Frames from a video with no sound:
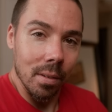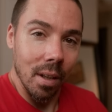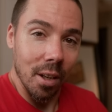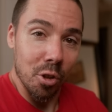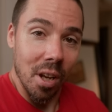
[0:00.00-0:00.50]

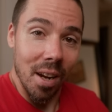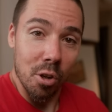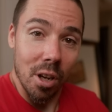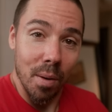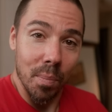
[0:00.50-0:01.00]
Get a
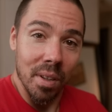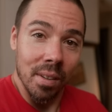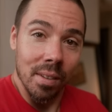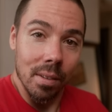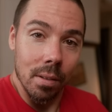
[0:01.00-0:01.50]
tank top.
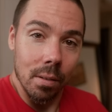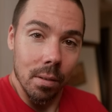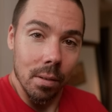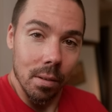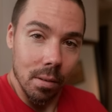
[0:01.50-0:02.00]

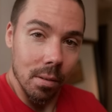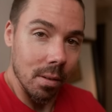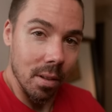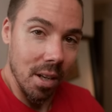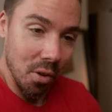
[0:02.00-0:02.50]

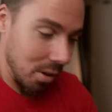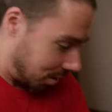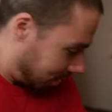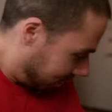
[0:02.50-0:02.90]
Neither.